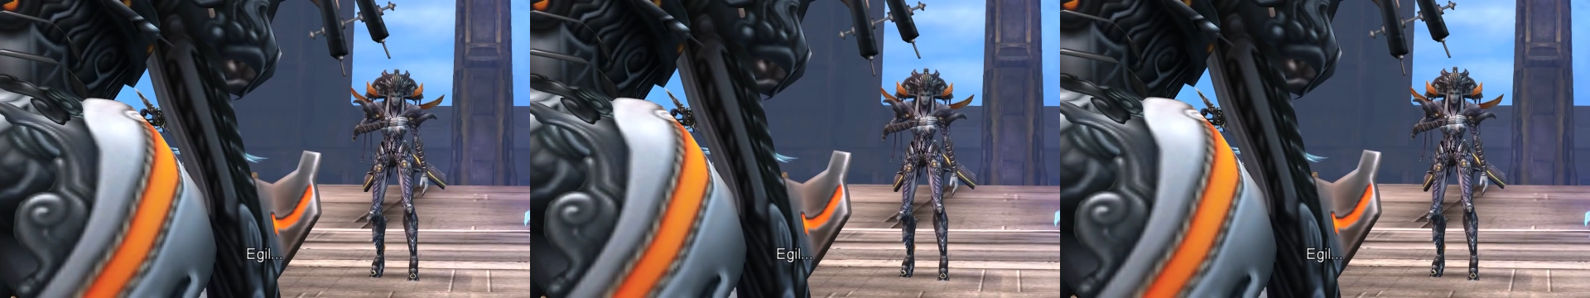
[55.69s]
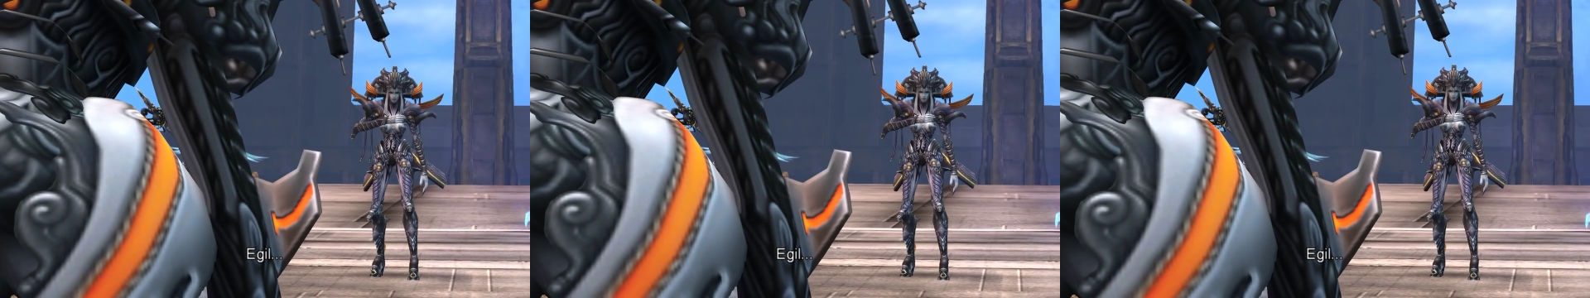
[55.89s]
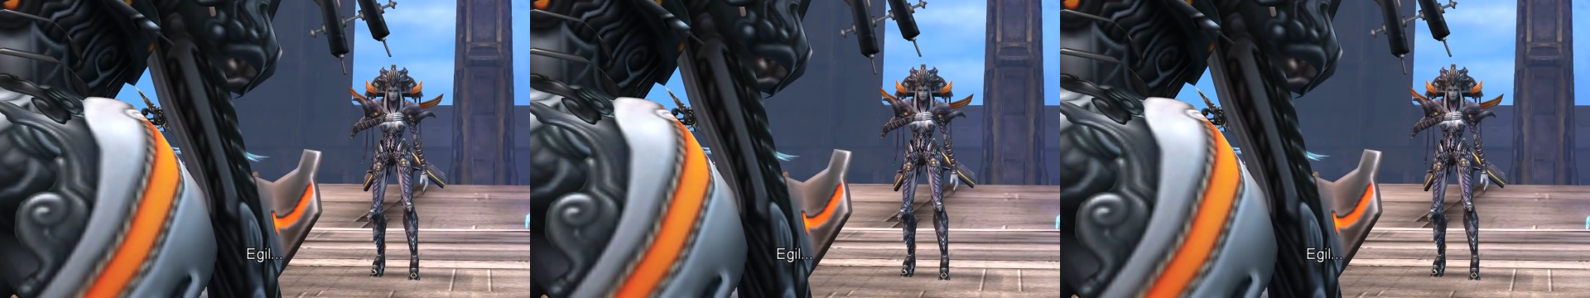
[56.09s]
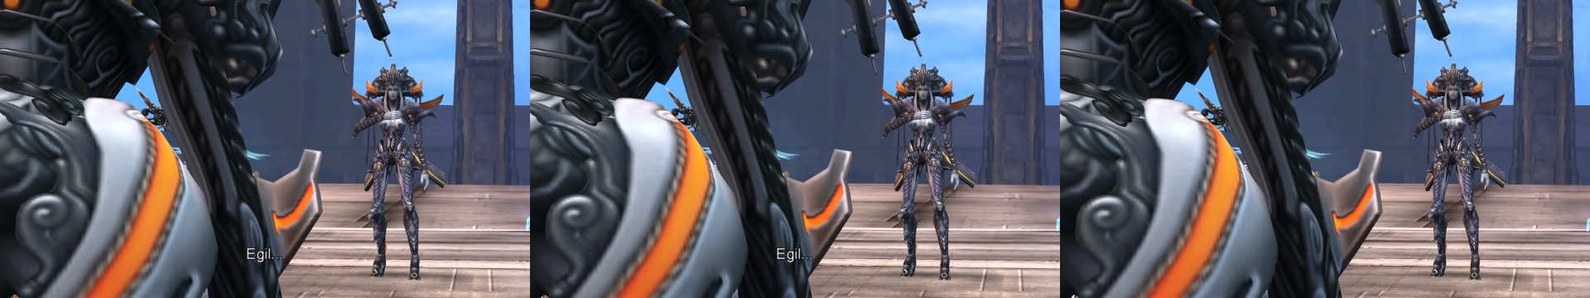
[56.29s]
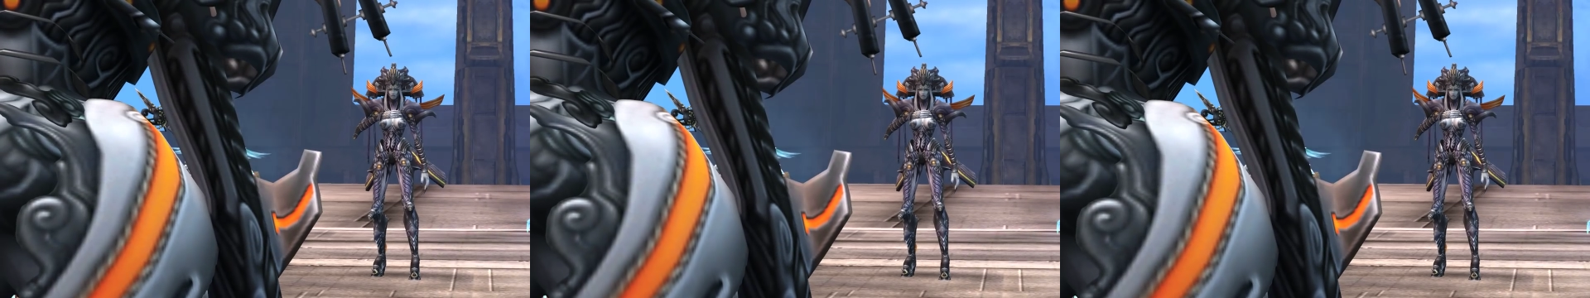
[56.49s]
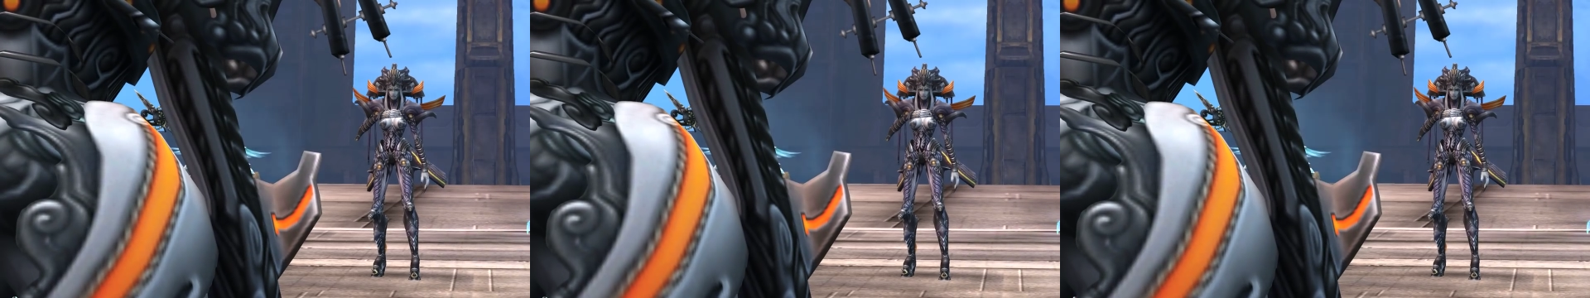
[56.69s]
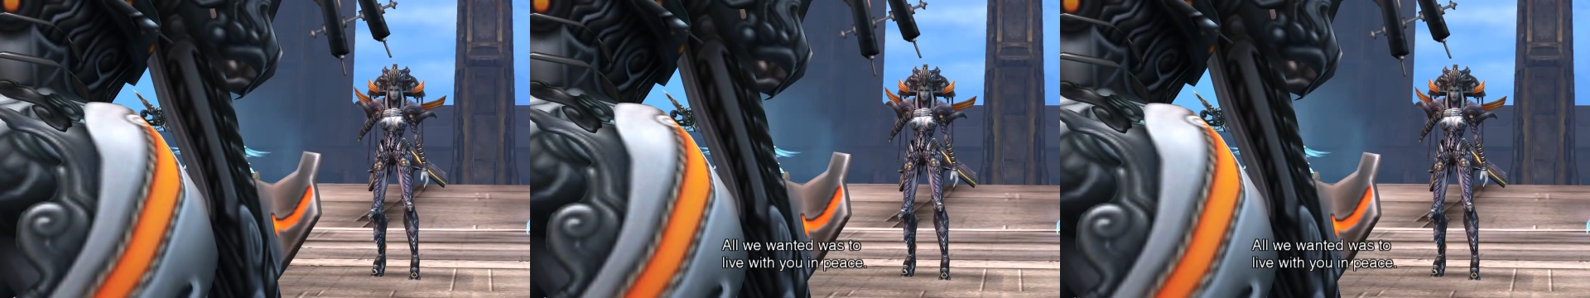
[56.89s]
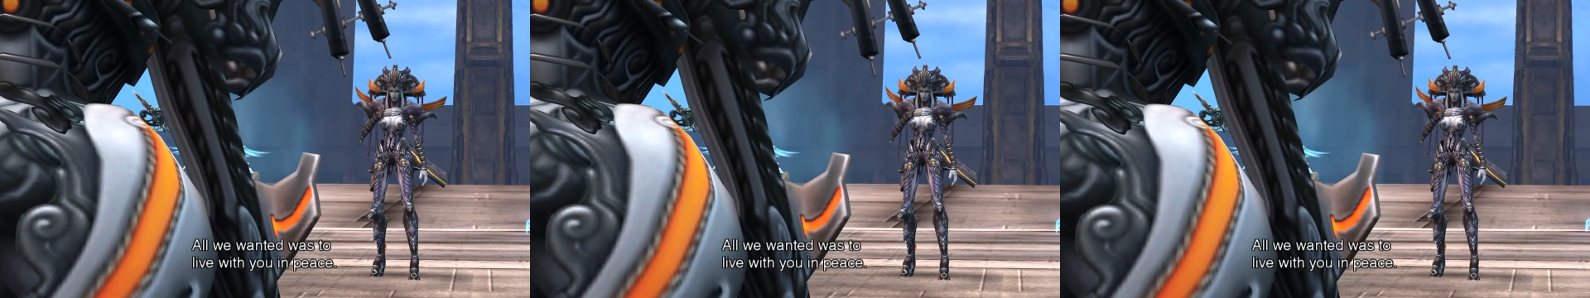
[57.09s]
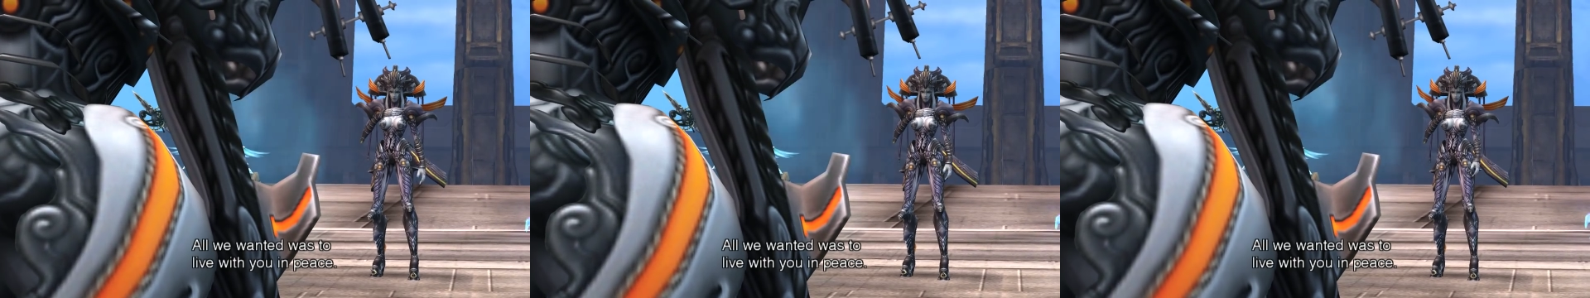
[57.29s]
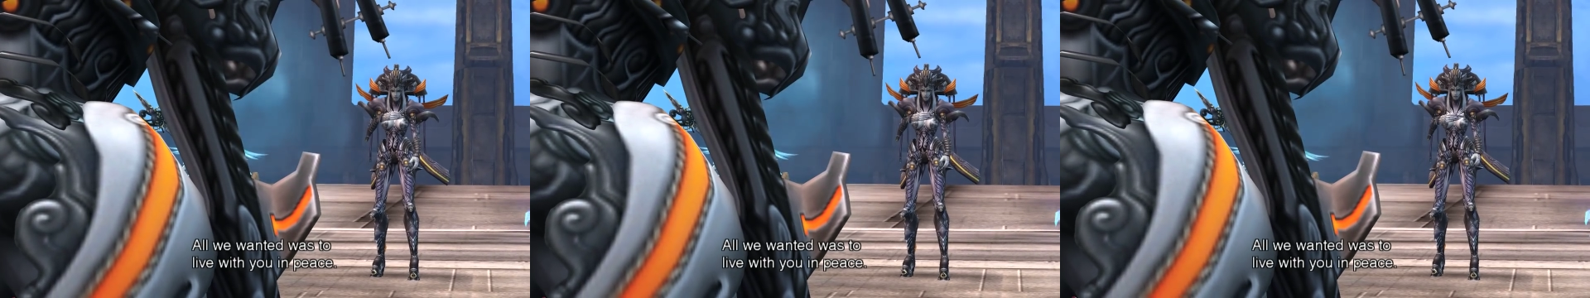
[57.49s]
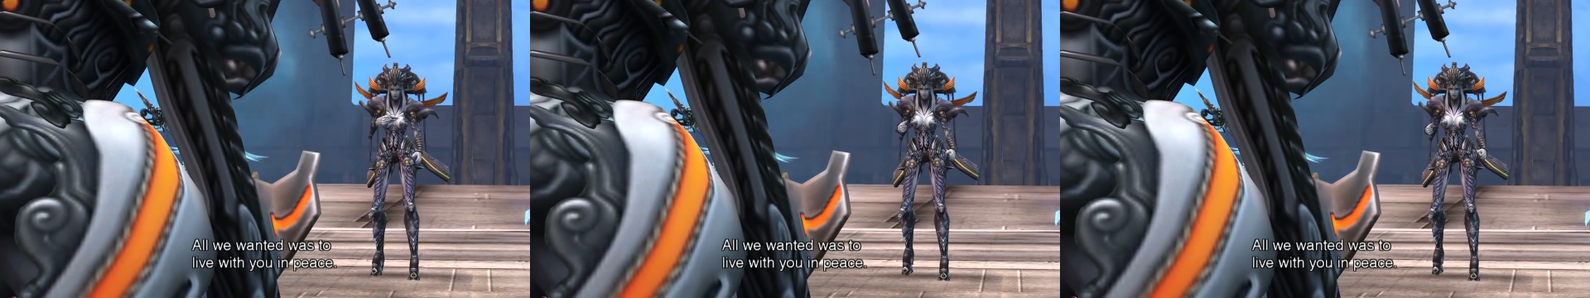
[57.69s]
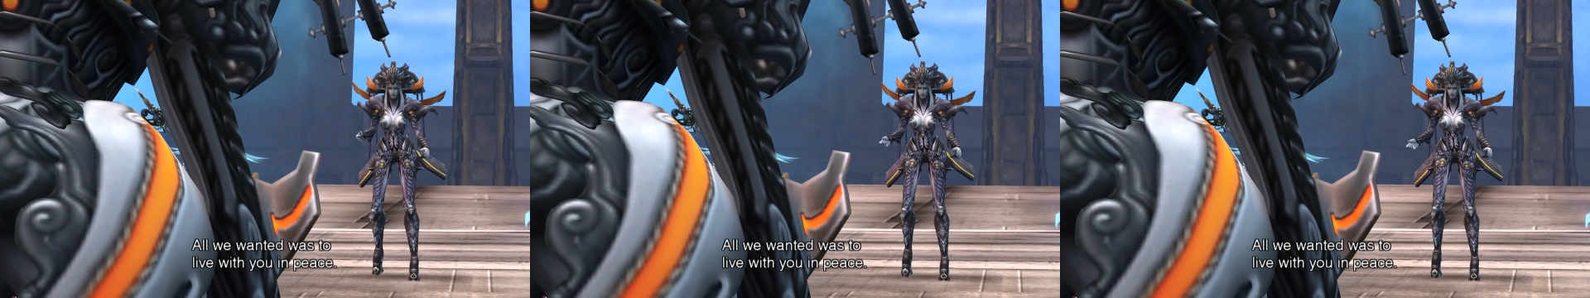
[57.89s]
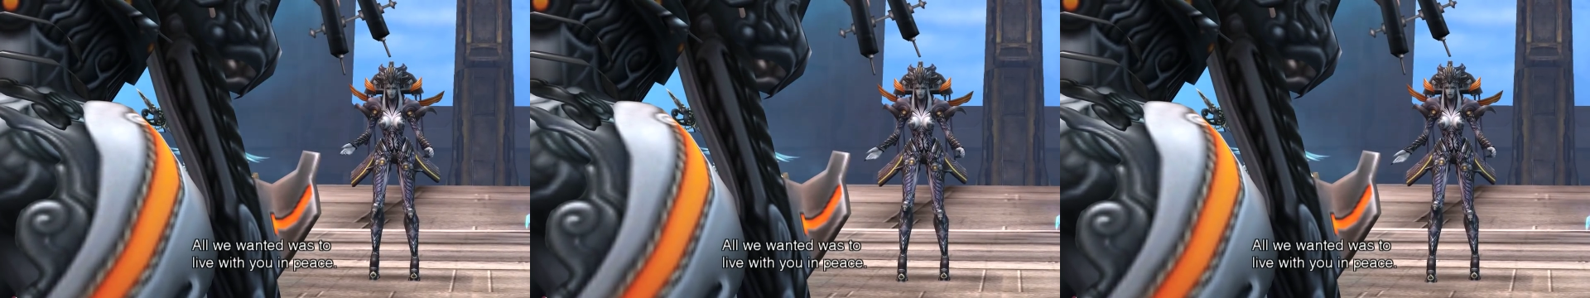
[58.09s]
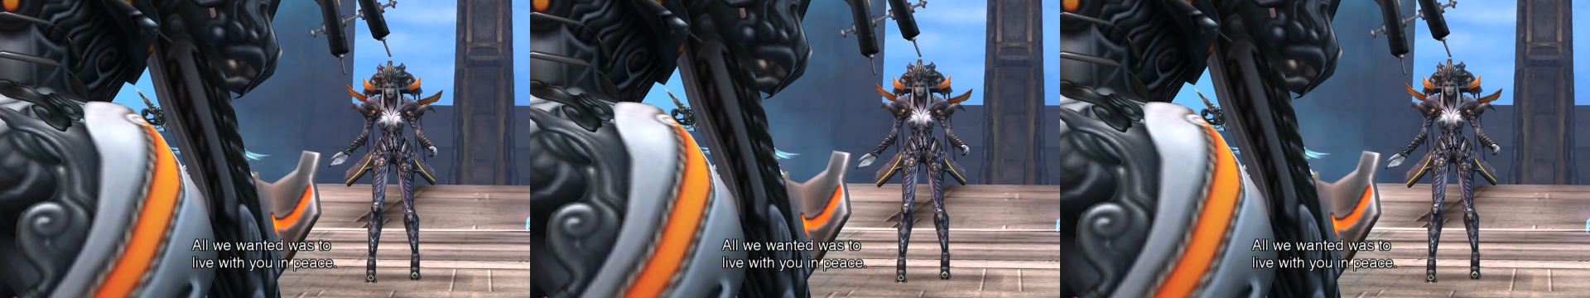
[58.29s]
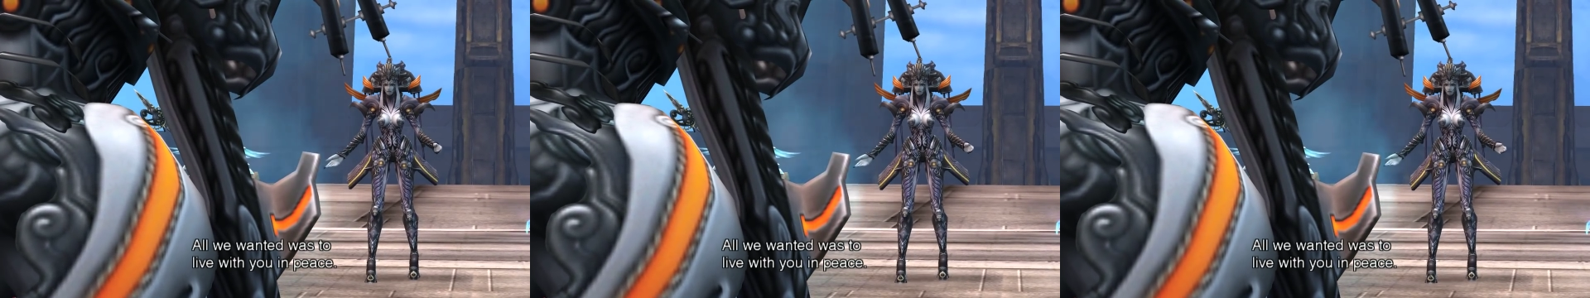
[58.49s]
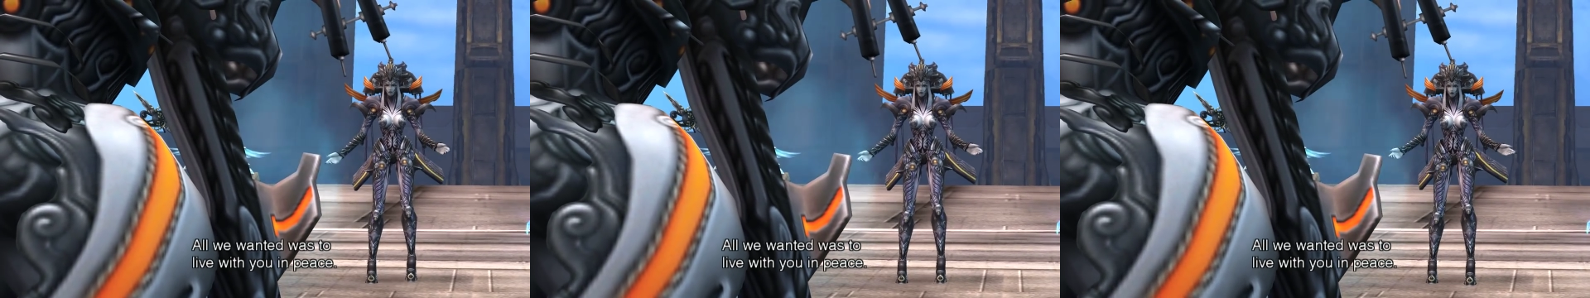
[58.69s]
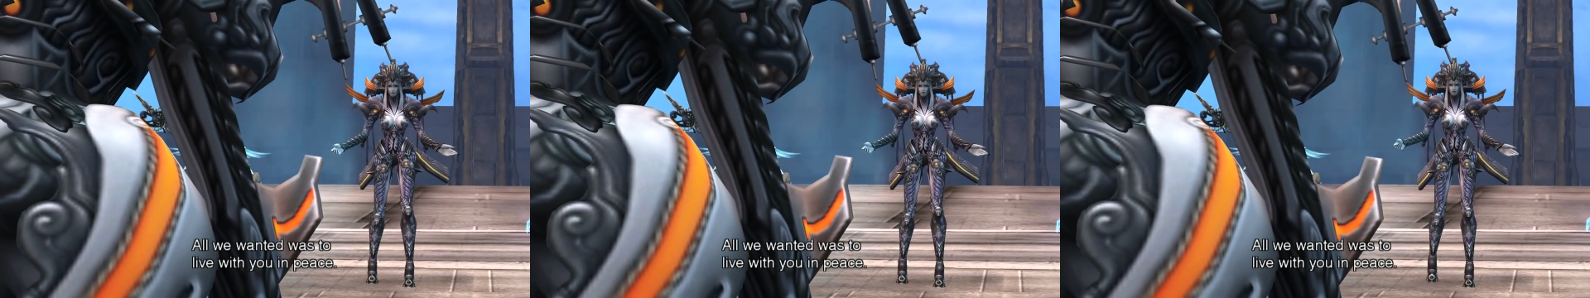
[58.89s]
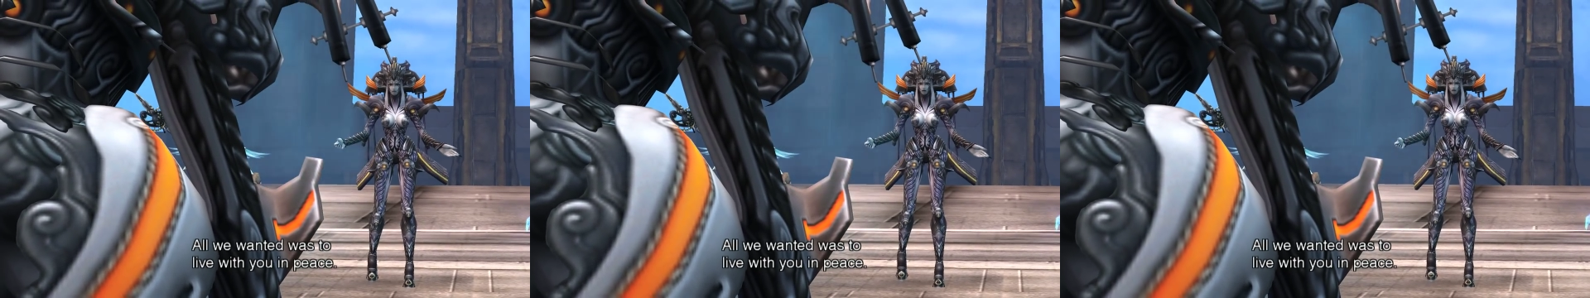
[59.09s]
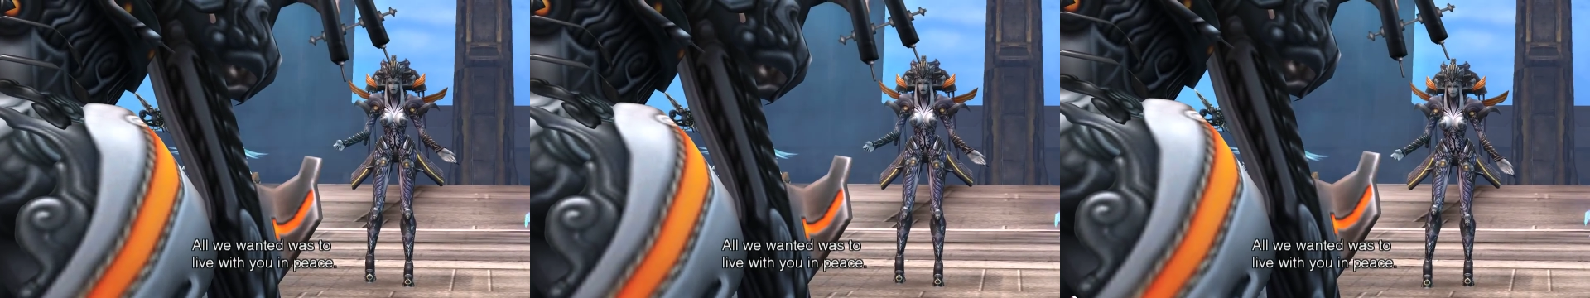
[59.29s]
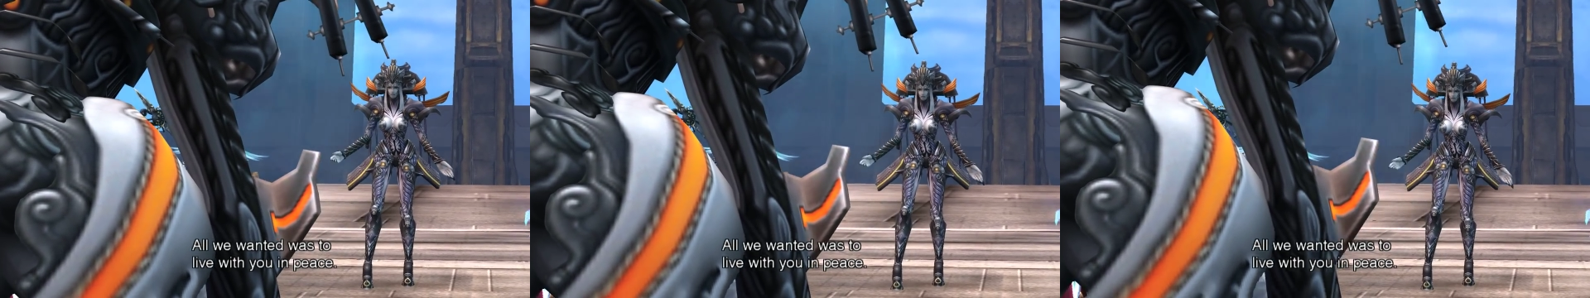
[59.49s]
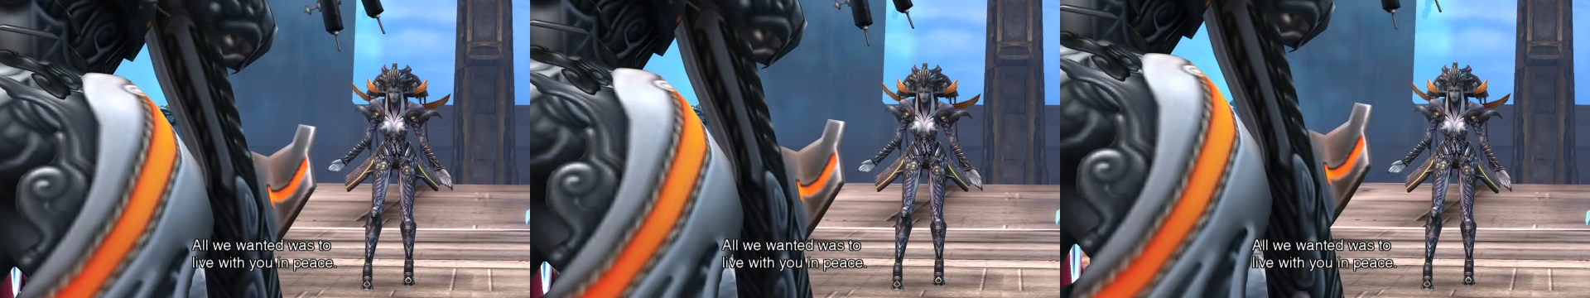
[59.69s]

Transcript: No face is visible, so there are no lips to read.